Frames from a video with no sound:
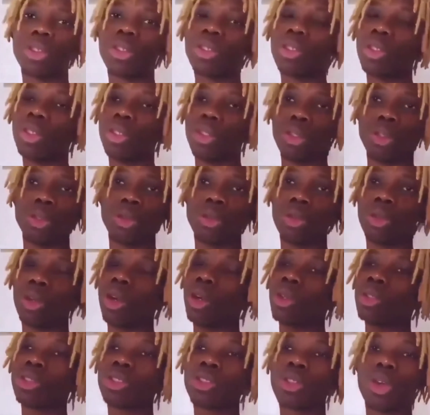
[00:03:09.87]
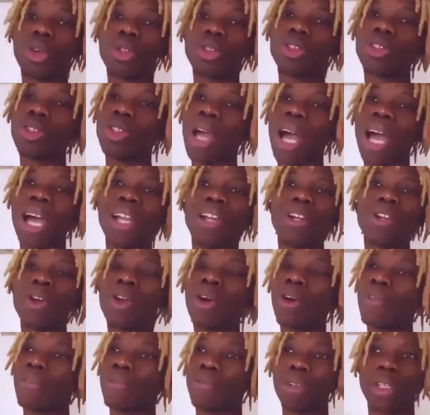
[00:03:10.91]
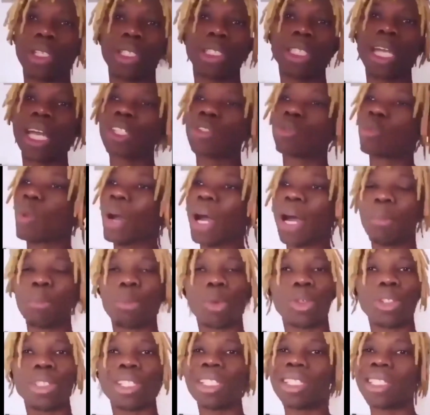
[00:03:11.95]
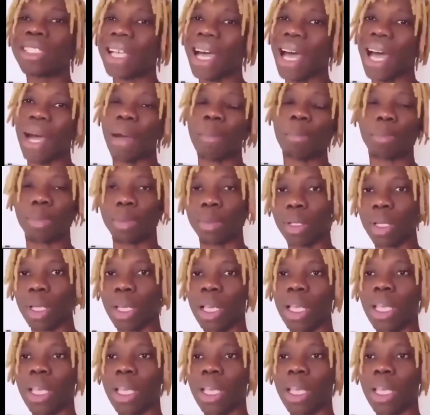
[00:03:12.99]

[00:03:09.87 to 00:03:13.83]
Continue. I love it. That's why I'm on this app.